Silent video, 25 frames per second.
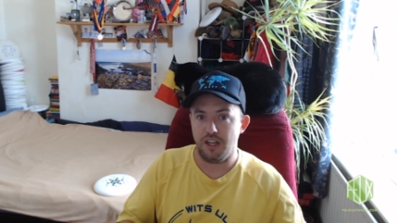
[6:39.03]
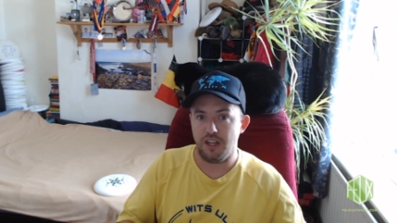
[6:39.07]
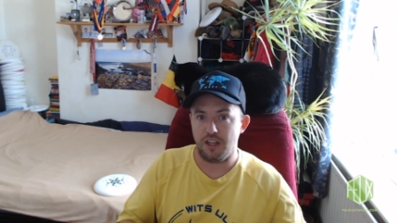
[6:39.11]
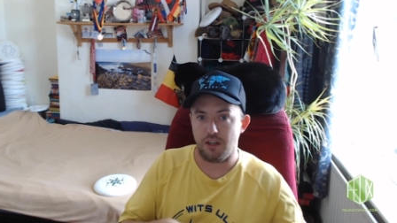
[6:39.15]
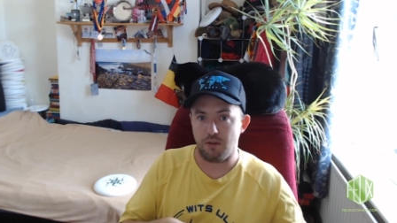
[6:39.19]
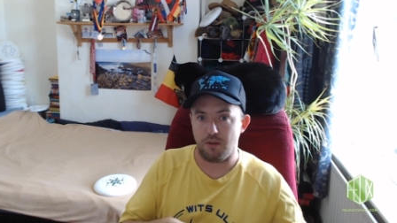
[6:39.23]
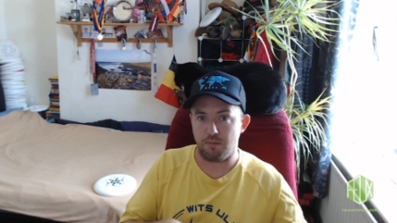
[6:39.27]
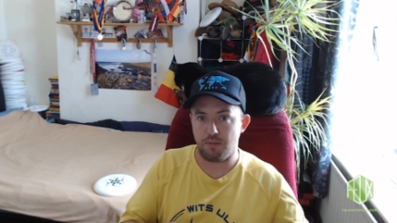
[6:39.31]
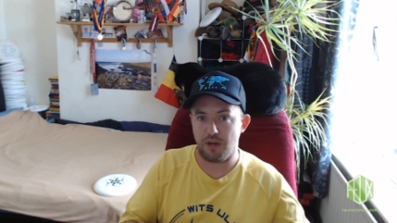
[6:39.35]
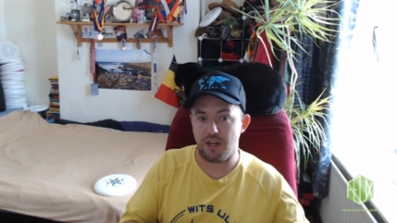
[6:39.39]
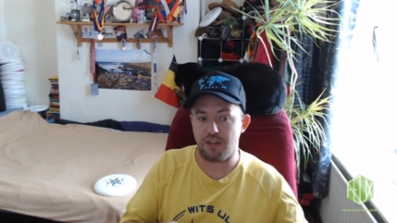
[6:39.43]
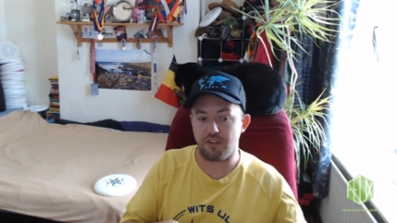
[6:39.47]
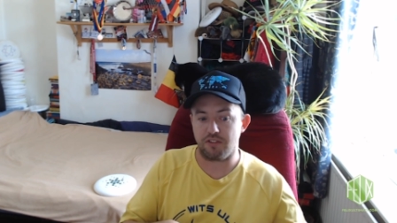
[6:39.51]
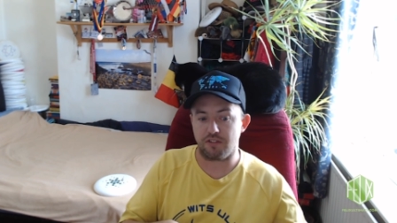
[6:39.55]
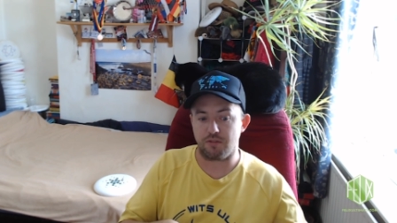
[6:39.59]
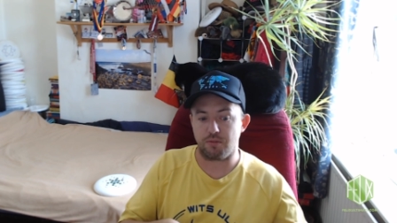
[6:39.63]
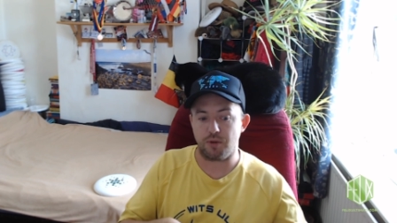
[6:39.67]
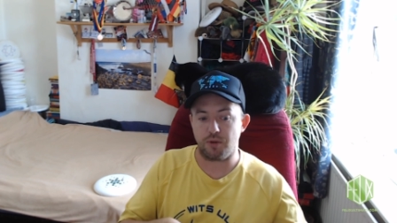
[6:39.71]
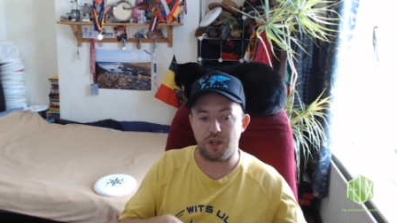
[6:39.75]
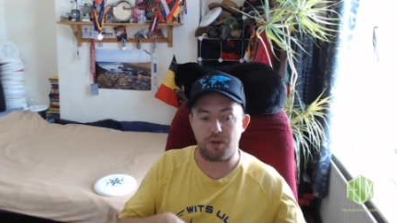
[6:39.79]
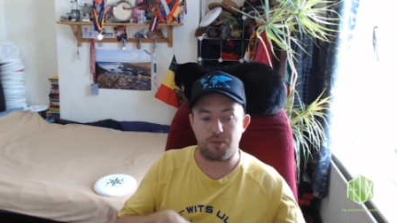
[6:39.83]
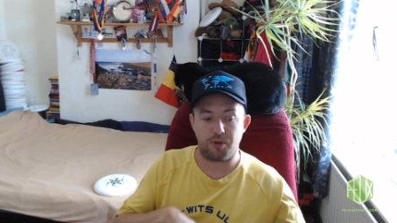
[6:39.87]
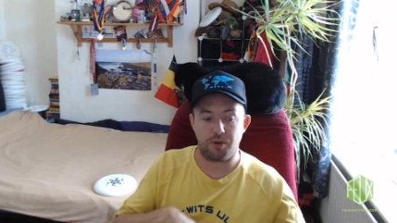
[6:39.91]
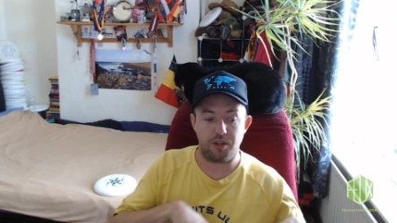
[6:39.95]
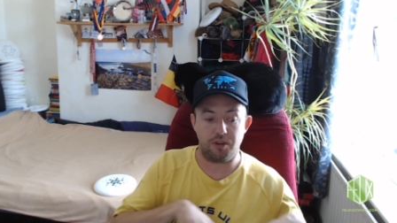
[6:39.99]
in a balanced
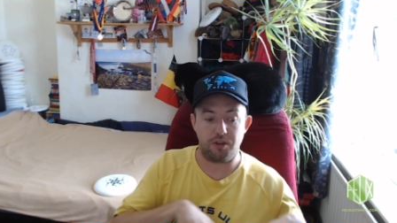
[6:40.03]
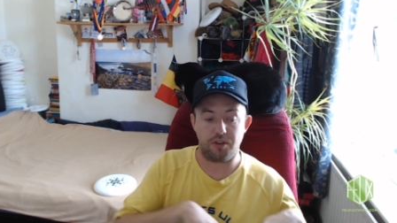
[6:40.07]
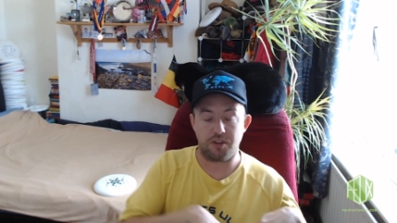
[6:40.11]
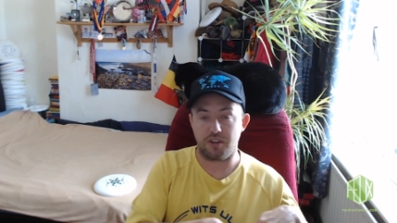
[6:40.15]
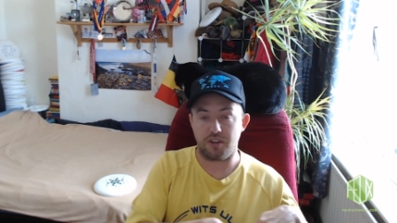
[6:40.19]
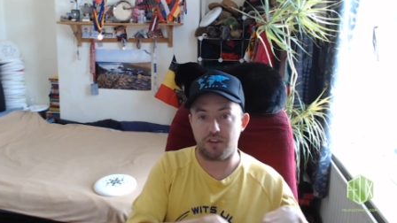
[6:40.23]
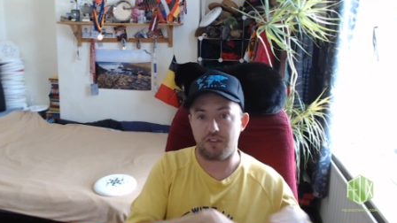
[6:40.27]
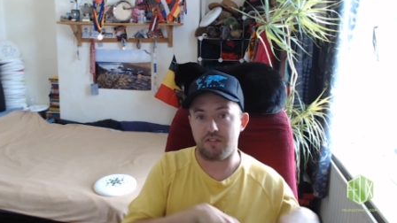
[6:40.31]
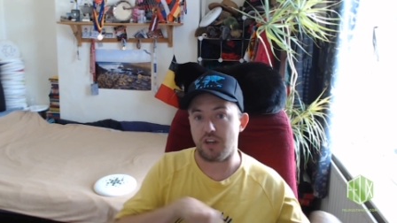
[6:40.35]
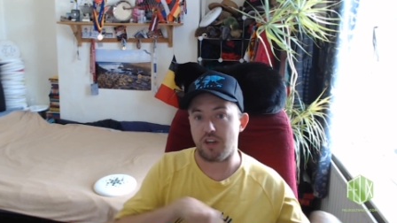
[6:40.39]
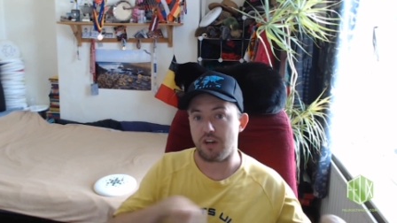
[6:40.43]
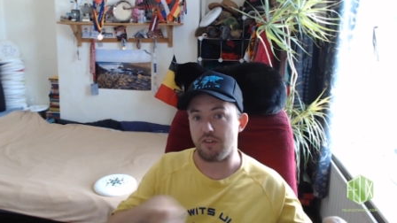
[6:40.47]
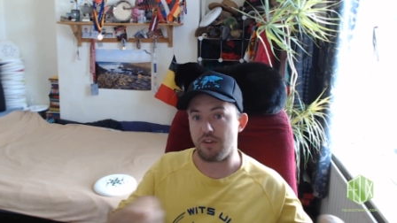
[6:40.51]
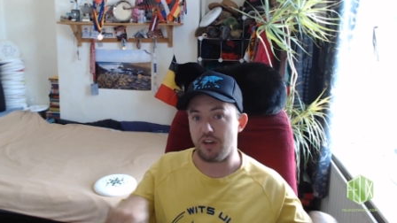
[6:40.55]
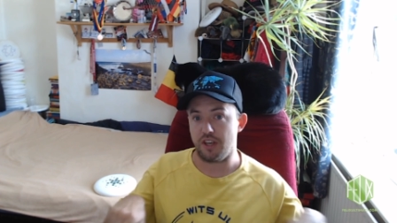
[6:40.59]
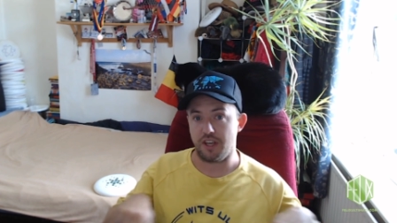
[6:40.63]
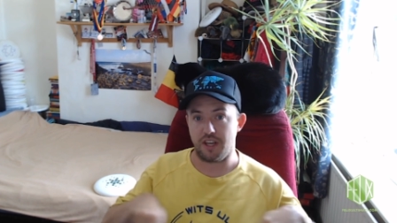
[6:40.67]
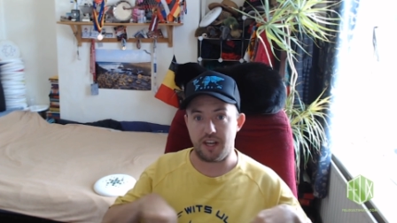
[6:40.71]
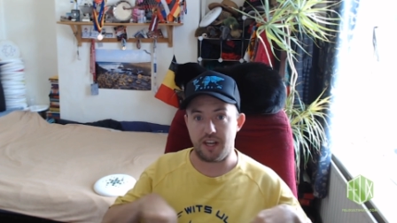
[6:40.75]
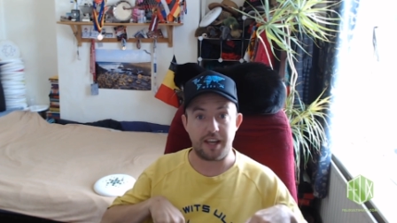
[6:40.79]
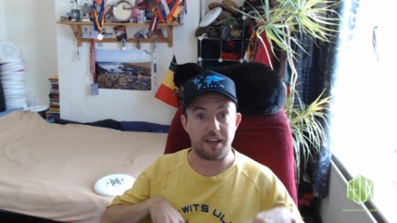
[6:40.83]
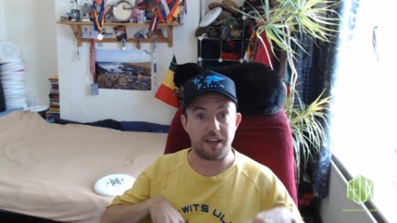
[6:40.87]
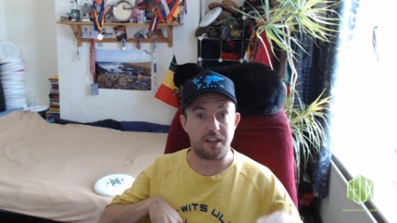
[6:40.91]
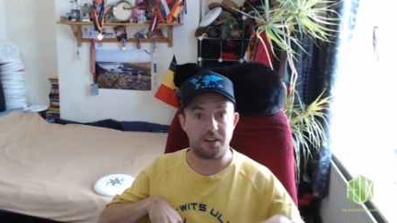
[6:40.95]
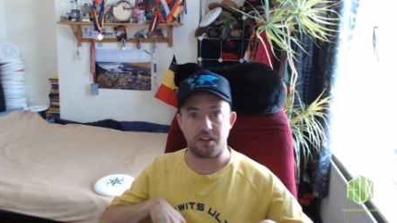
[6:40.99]
way where you can accelerate
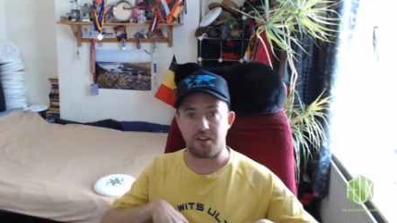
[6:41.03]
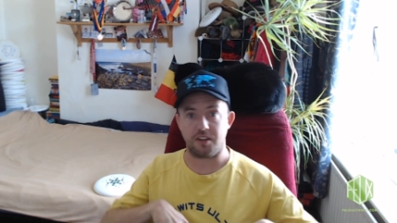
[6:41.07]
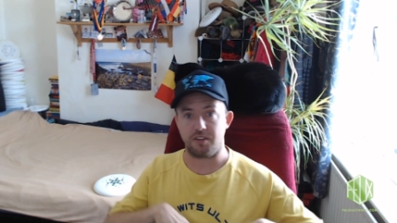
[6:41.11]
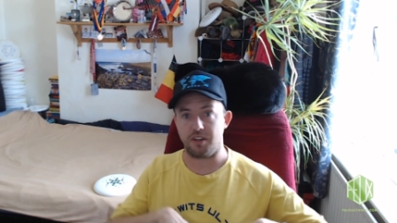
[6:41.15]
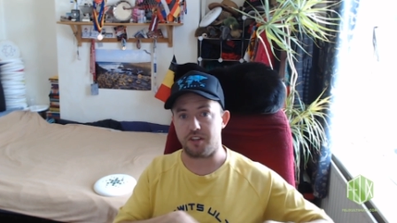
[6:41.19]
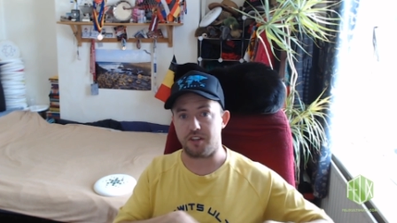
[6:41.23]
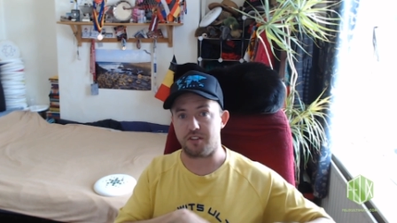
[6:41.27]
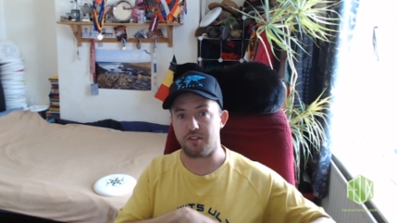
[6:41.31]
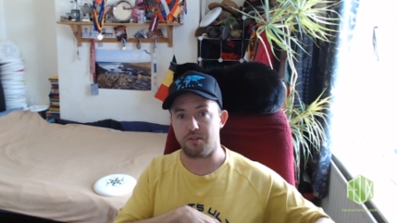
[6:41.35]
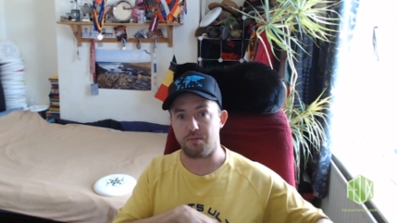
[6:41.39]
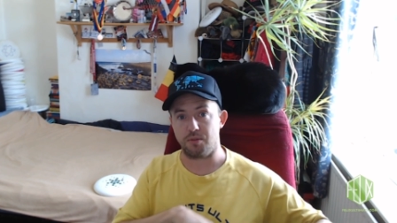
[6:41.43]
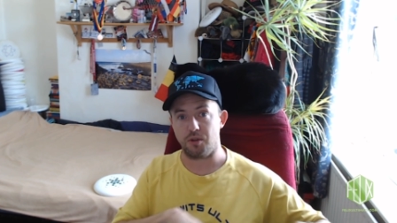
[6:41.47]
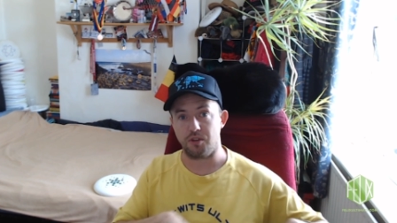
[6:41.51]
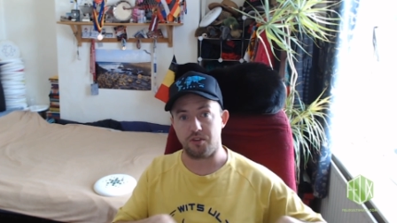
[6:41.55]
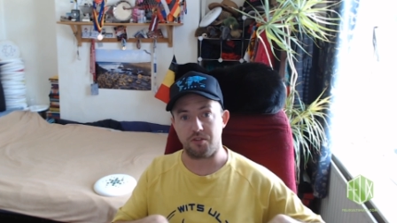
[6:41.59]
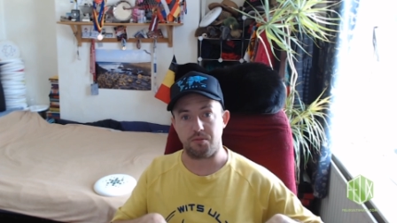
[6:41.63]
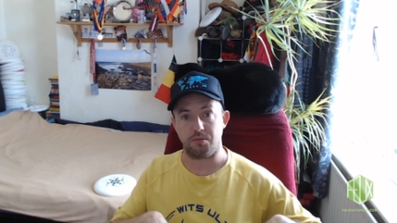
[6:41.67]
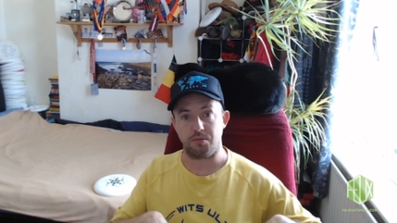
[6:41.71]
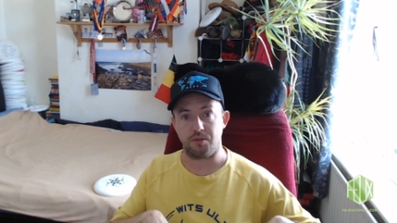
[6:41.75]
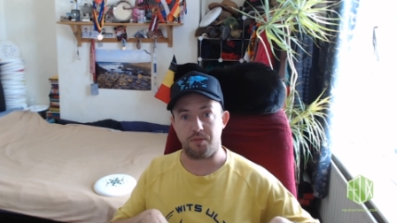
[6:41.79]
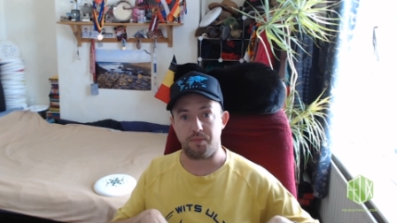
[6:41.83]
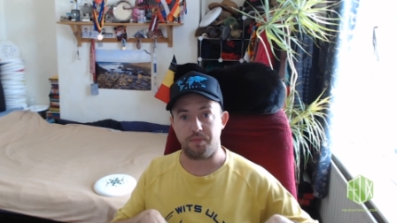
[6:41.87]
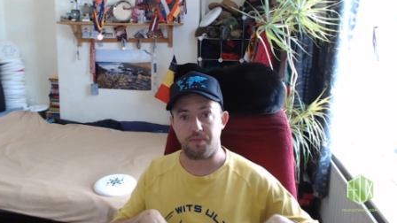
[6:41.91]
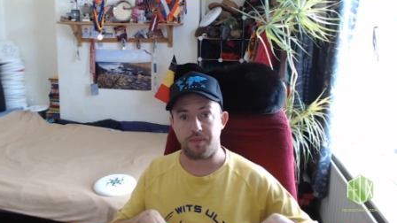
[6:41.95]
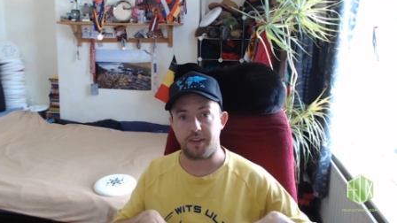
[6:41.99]
in any direction
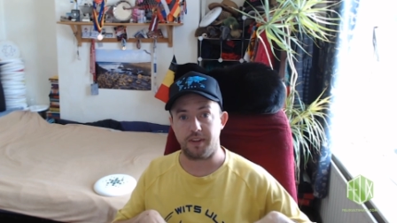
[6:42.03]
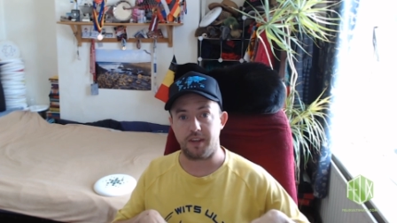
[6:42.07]
possible.